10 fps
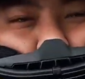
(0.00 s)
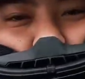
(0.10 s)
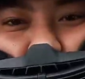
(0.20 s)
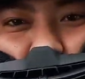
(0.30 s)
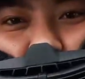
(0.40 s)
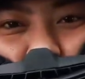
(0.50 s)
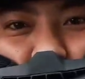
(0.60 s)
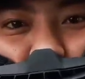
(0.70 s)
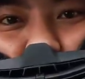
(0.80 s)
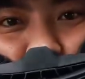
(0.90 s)
Darjeeling or
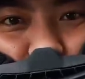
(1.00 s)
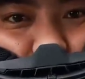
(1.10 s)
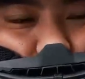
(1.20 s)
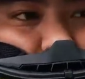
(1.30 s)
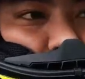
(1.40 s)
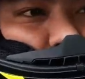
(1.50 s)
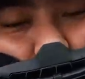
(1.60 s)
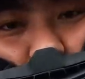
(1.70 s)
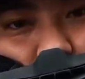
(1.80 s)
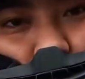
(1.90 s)
Gantok's weather. The
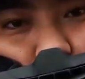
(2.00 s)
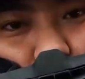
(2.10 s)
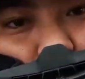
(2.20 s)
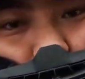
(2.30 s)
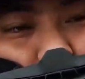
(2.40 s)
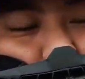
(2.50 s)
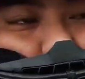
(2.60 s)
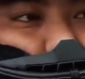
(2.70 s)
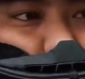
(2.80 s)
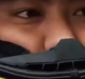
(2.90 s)
weather in those towns are
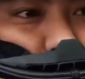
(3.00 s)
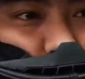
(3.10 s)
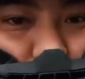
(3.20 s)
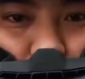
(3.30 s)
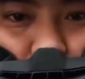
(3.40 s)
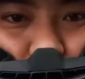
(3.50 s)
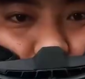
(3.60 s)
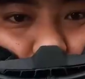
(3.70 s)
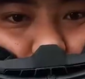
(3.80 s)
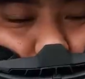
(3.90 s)
like super
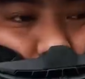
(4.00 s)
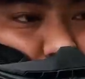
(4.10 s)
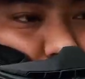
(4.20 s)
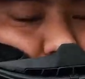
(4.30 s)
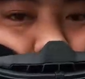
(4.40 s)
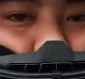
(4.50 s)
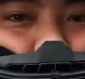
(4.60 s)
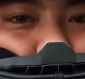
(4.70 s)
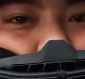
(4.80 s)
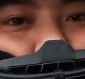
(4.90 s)
unpredictable, right?
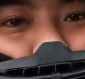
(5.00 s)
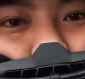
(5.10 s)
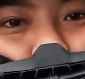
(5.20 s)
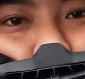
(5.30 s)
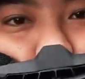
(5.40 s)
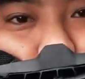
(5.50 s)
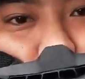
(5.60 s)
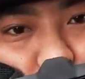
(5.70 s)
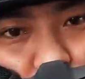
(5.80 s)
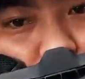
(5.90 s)

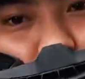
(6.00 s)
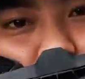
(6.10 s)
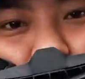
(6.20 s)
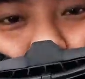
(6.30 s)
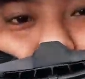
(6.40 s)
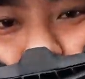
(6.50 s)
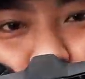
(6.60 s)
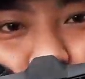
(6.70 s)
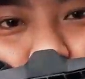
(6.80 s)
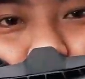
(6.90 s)
And these things can be
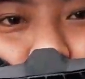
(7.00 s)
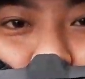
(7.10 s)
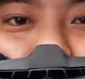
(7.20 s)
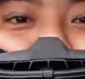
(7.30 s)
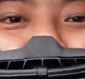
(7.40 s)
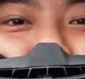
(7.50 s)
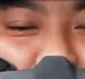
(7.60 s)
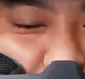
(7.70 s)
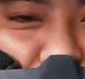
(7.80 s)
confirmed by the people who live in